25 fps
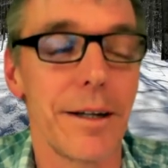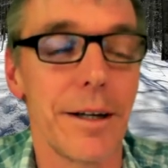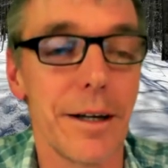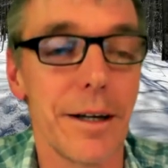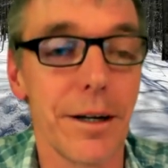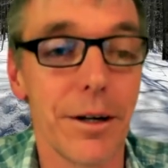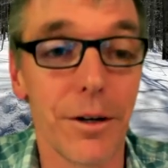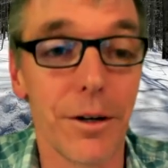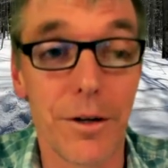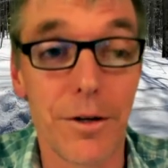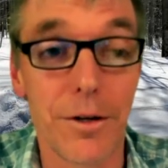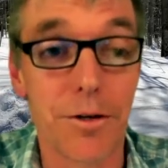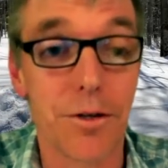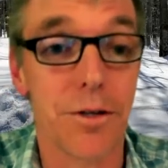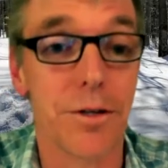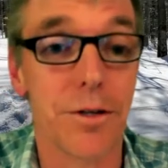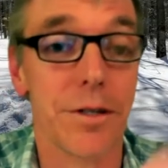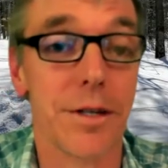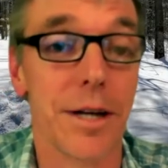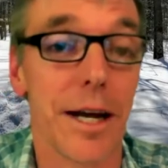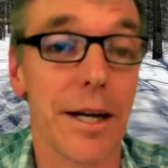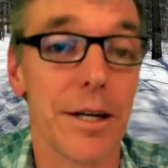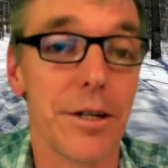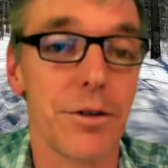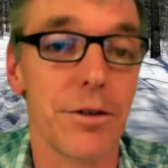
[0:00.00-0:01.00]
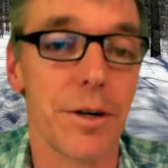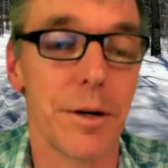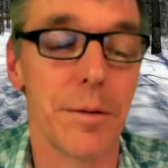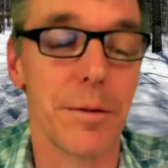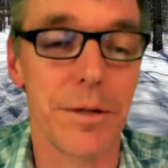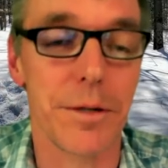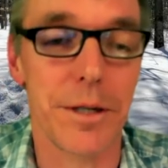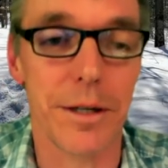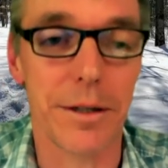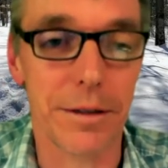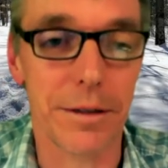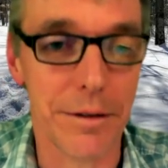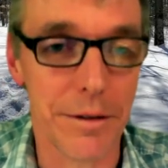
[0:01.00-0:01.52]
And then all those side
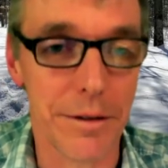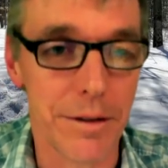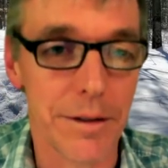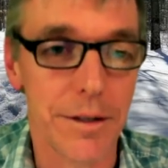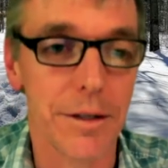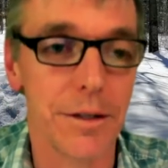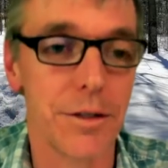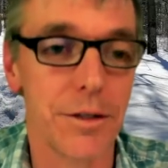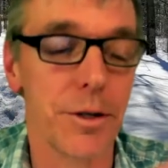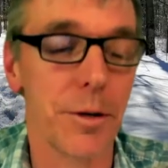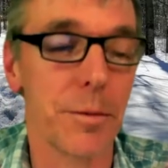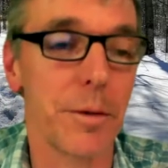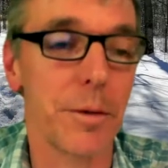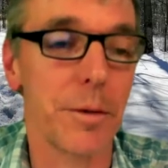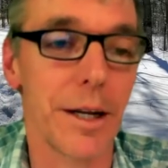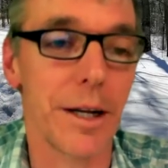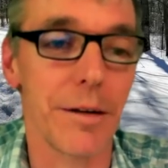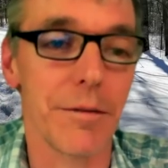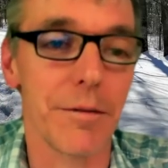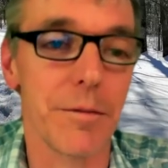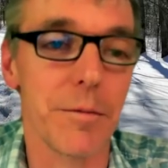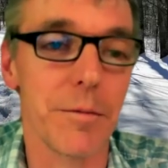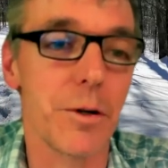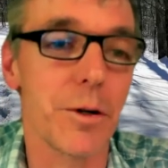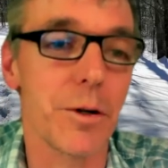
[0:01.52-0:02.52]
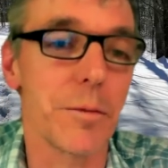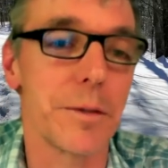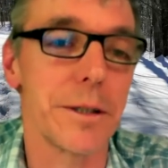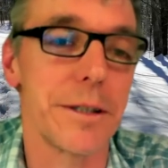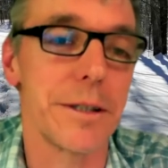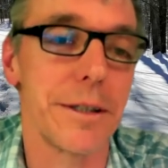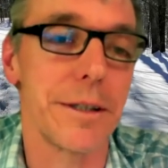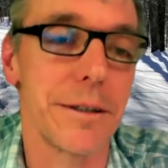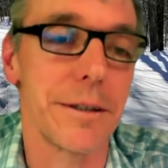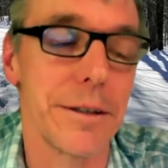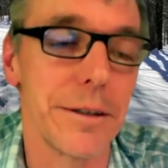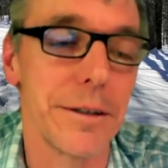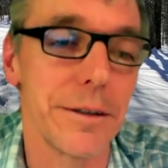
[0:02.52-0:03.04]
tribs that contributing even more
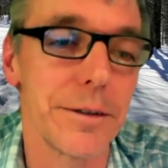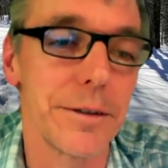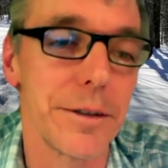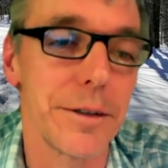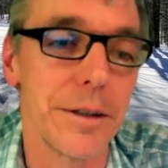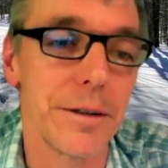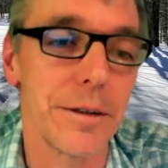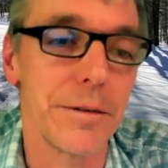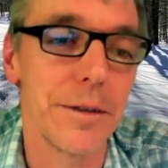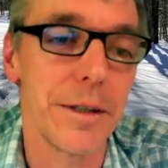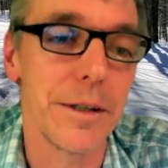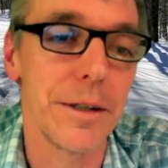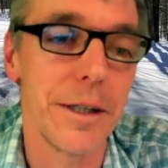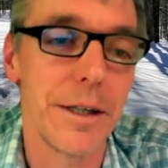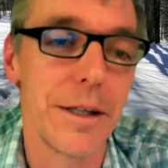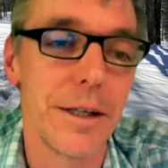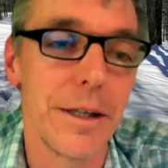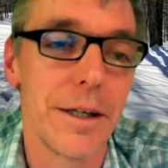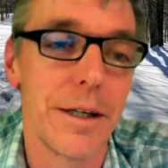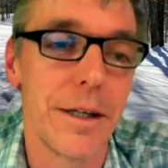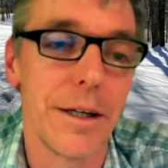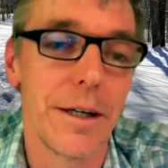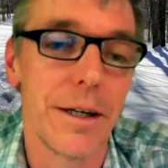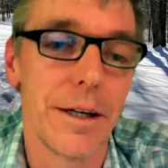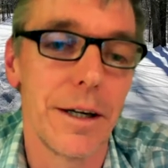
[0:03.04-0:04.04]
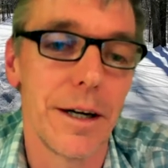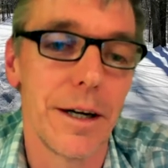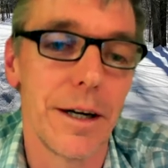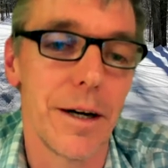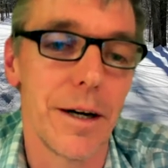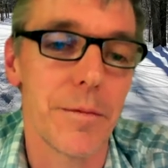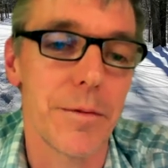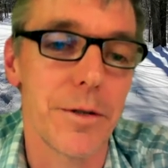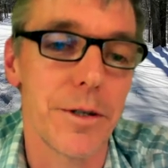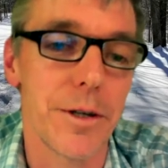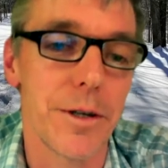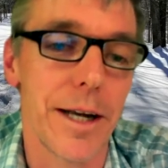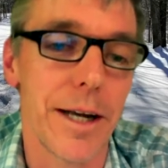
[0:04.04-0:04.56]
material. So,
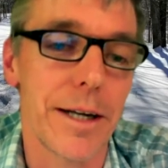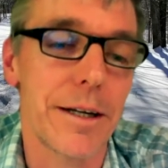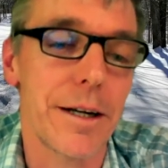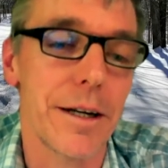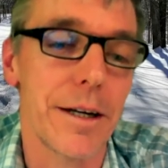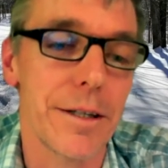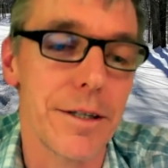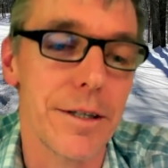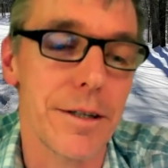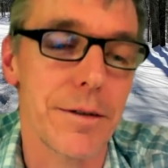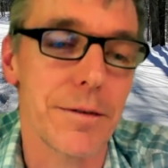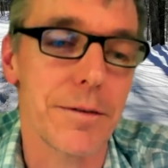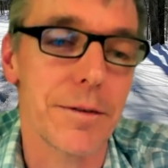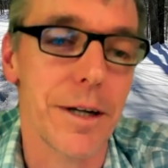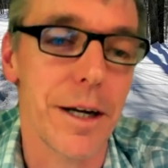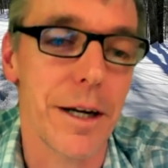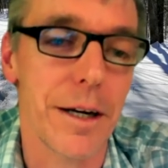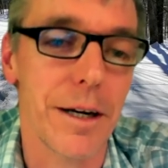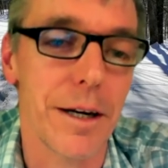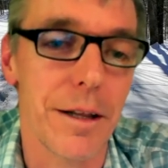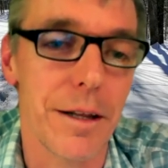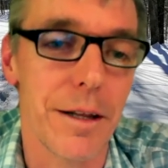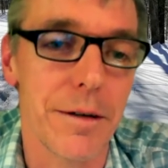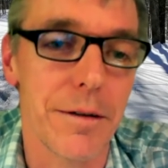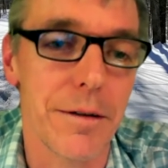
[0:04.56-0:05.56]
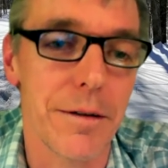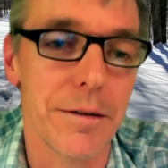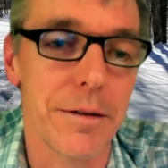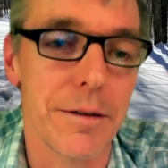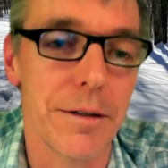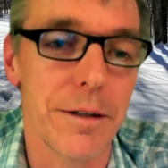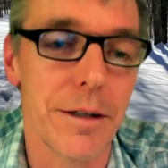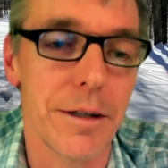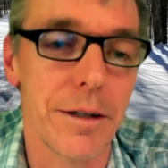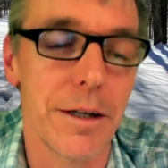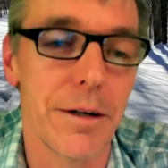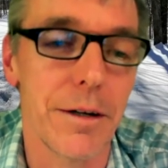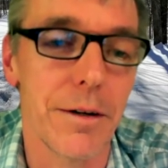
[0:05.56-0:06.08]
um, so head cuts are kind of the,
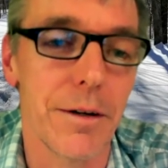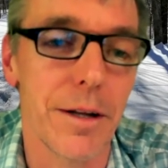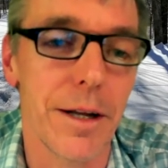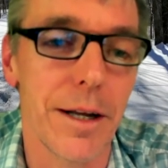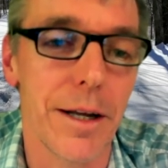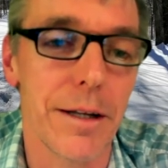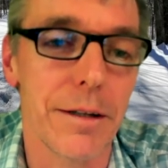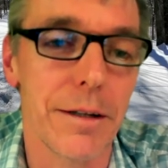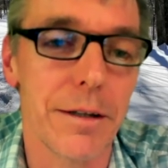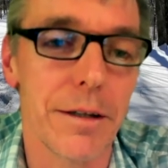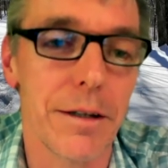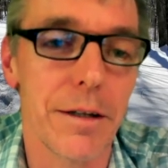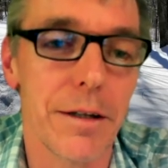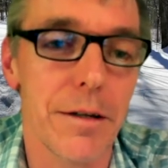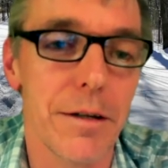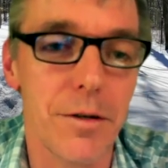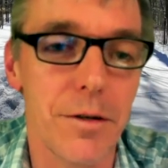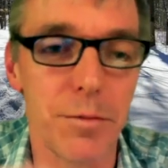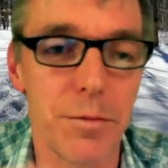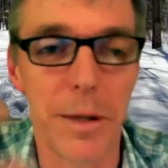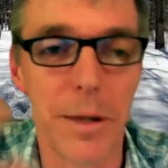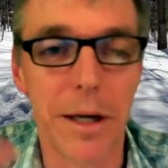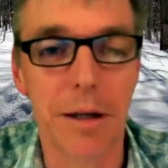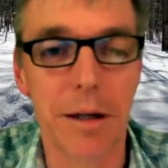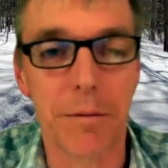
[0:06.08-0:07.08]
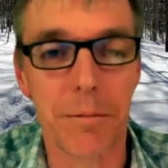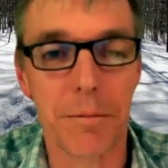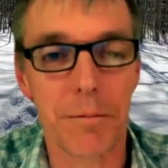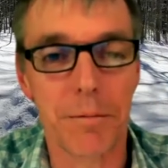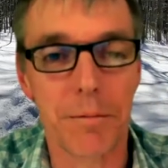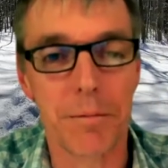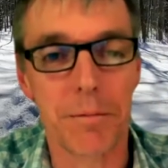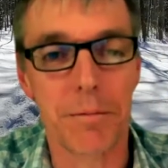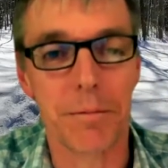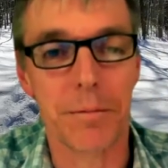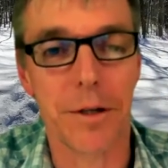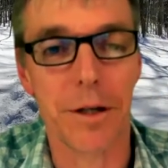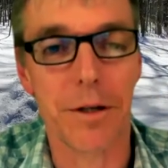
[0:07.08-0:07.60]
you know, that those big,
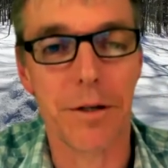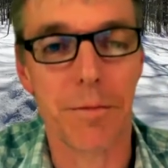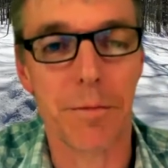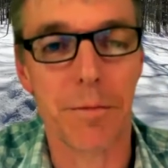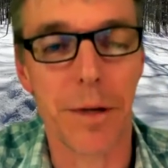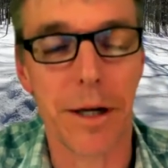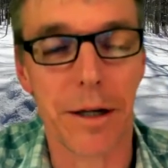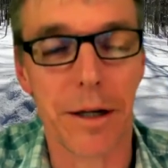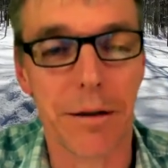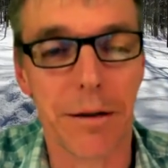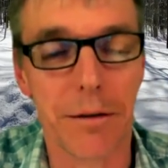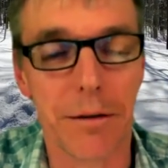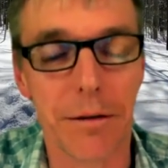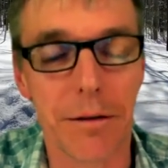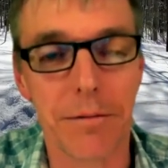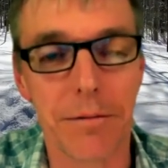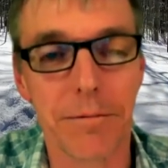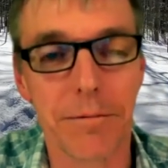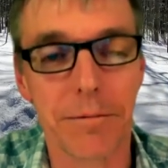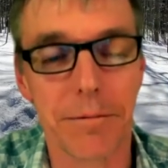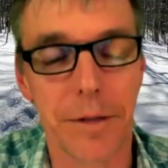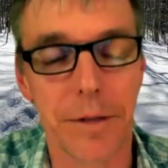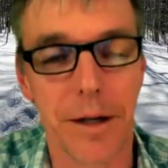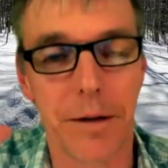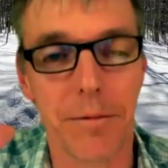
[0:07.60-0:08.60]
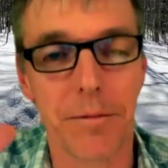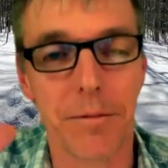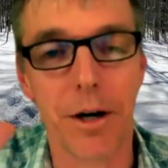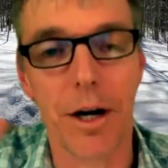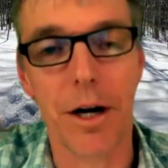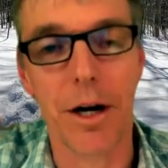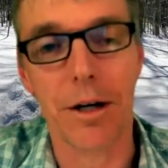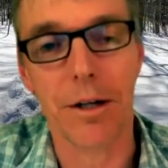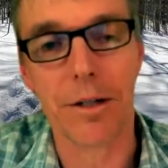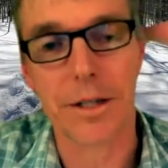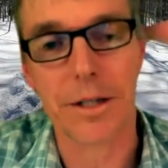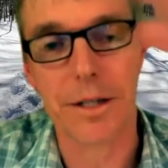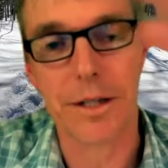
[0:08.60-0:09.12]
those big um,
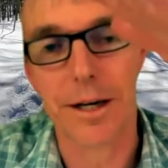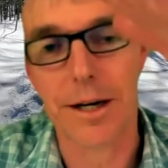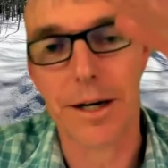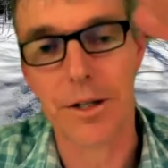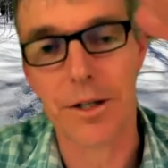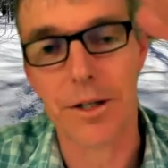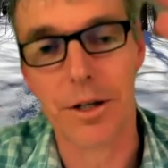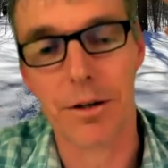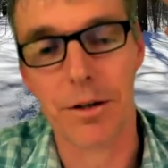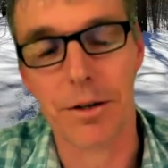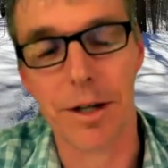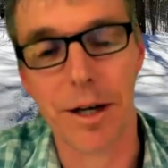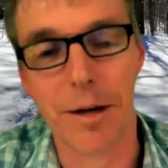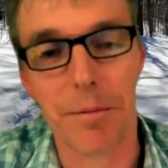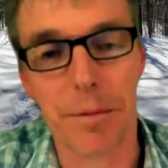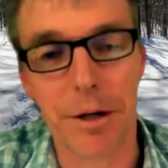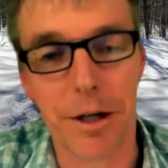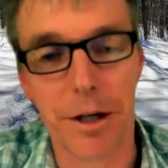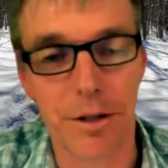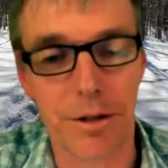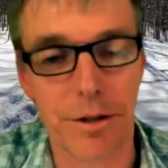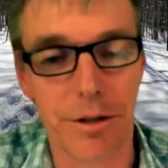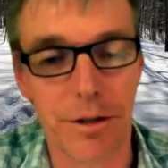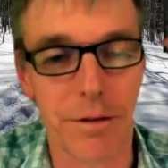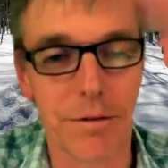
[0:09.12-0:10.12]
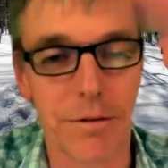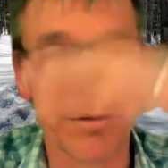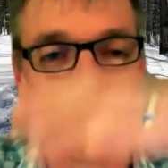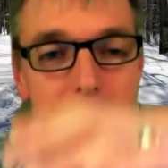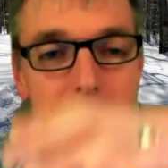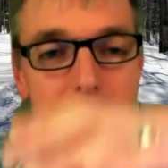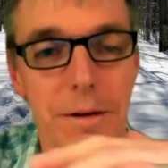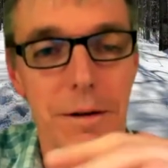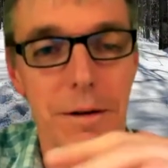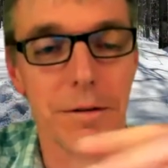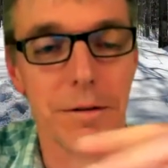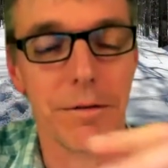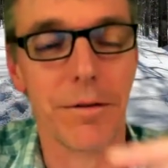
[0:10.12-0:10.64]
rocks that I showed that picture of, you
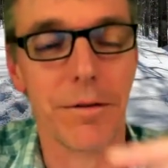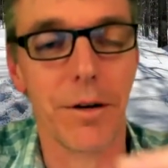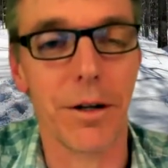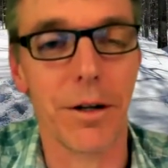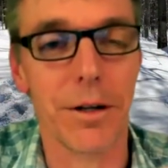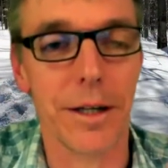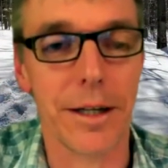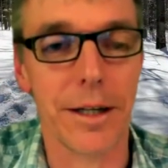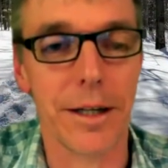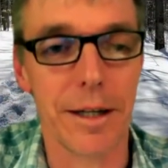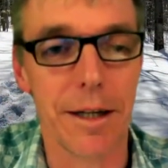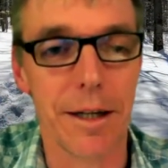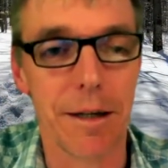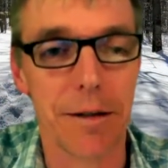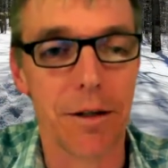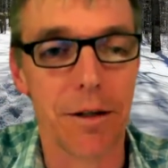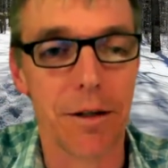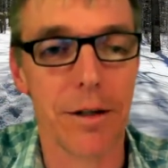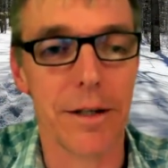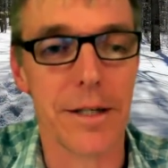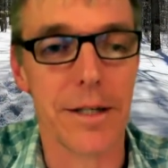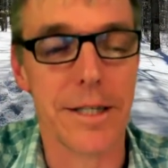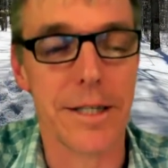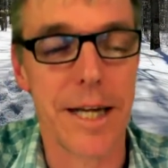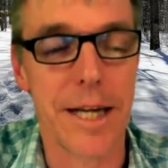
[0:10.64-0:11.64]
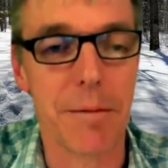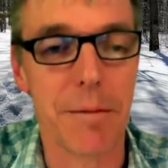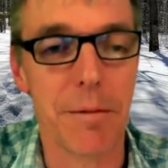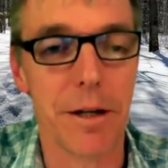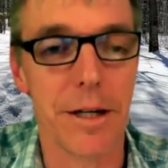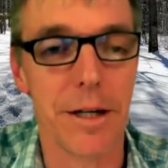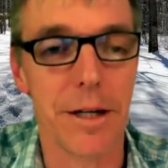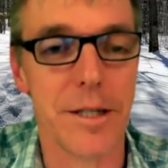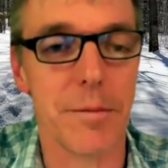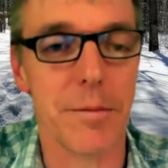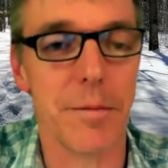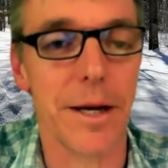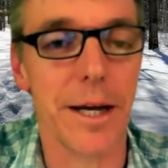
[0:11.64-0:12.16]
know, they were falling and they tried to
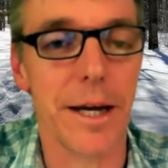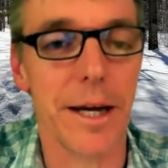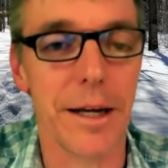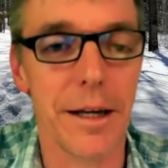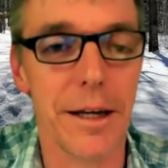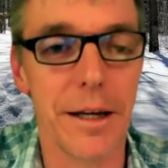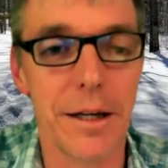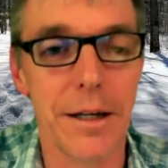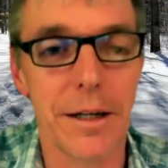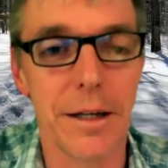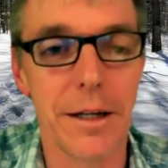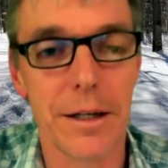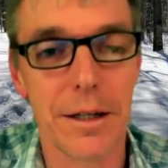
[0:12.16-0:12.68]
stabilize the bank.